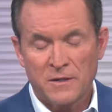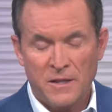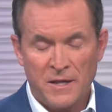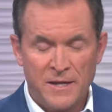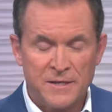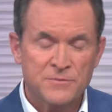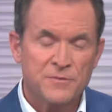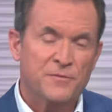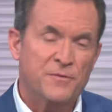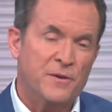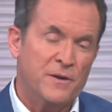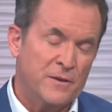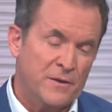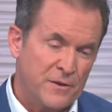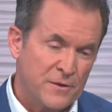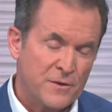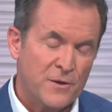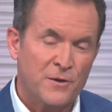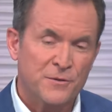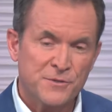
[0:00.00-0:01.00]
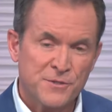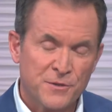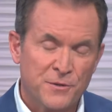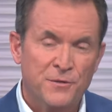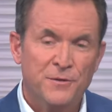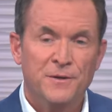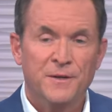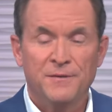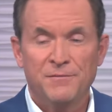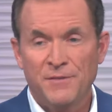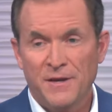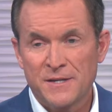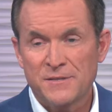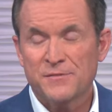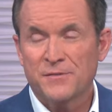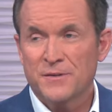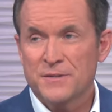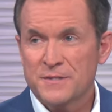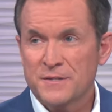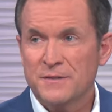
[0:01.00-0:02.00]
our, clients referring their adult children and
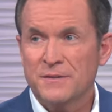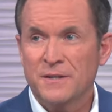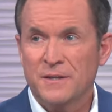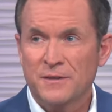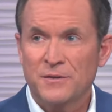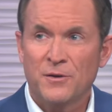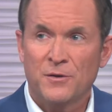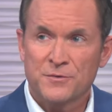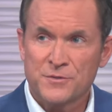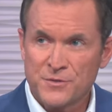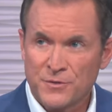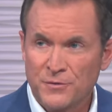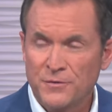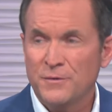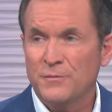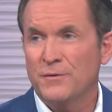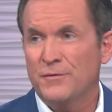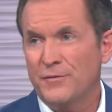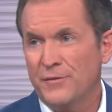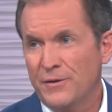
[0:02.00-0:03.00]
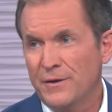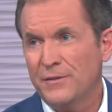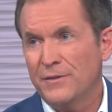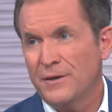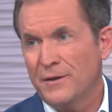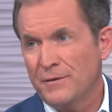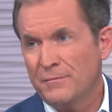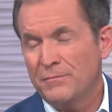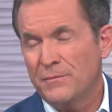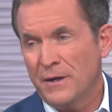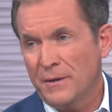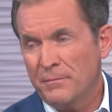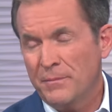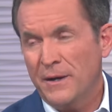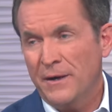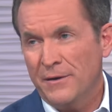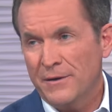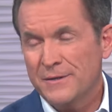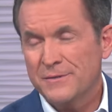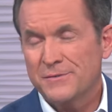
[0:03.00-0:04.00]
vice versa, the adult mm-hmm. children referring their, their
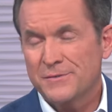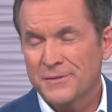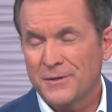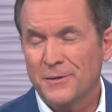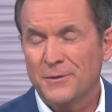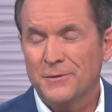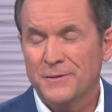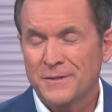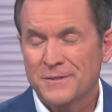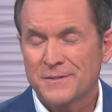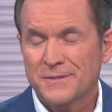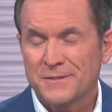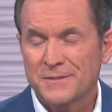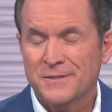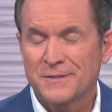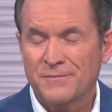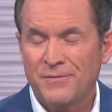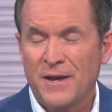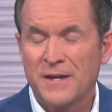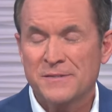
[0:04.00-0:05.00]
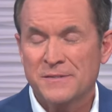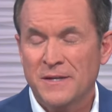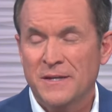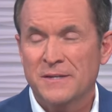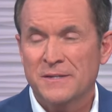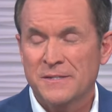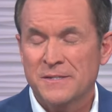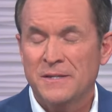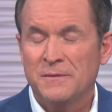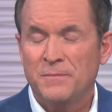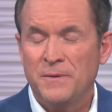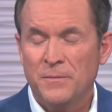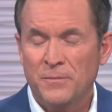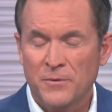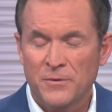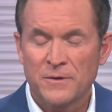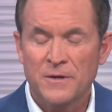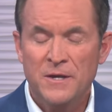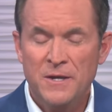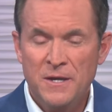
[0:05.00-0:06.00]
parents. So it's, that. it's fascinating to see
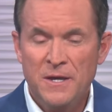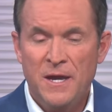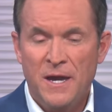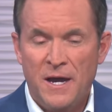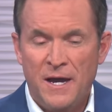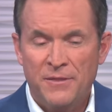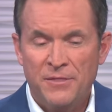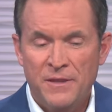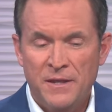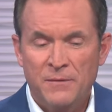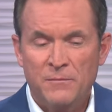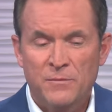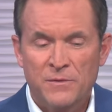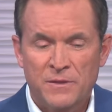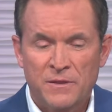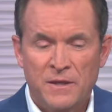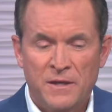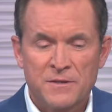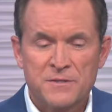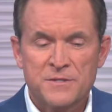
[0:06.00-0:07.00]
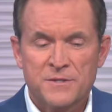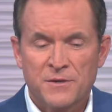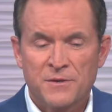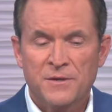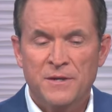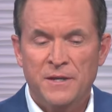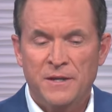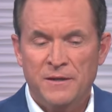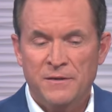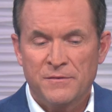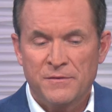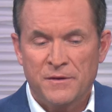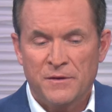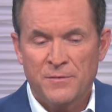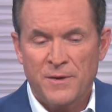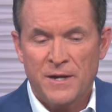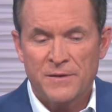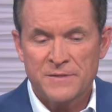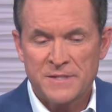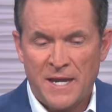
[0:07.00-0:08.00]
people are, I think with the uncertainty of,
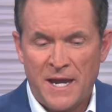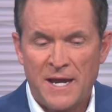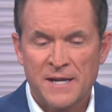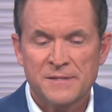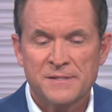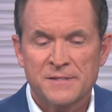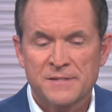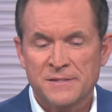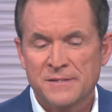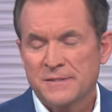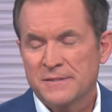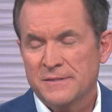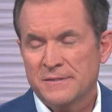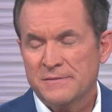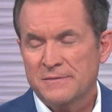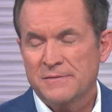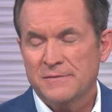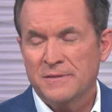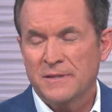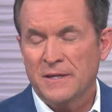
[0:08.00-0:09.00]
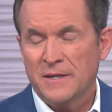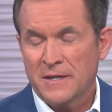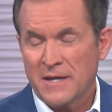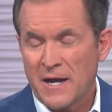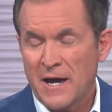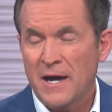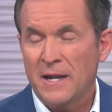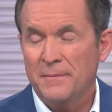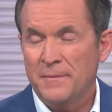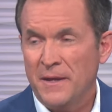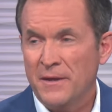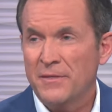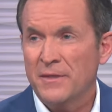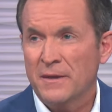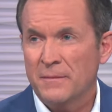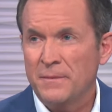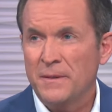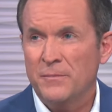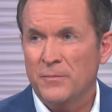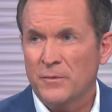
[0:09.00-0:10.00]
around taxes and the economy, I
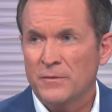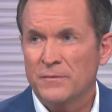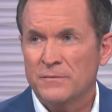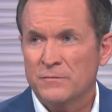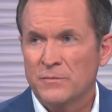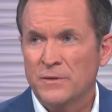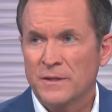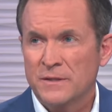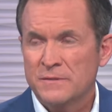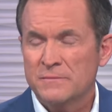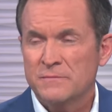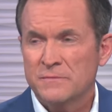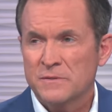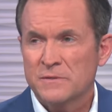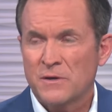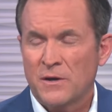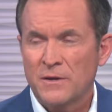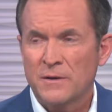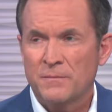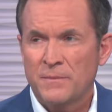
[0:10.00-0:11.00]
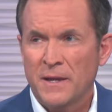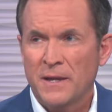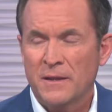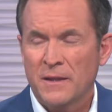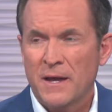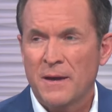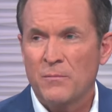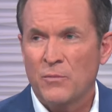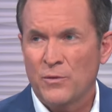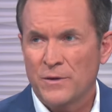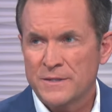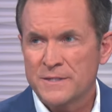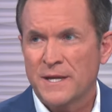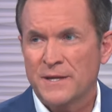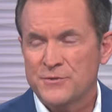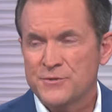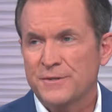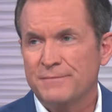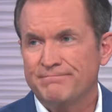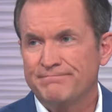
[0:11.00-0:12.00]
think mm-hmm. people are mm-hmm. really starting to pay a lot more
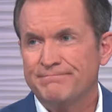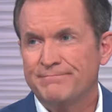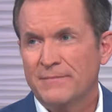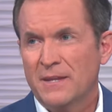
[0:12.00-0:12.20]
attention.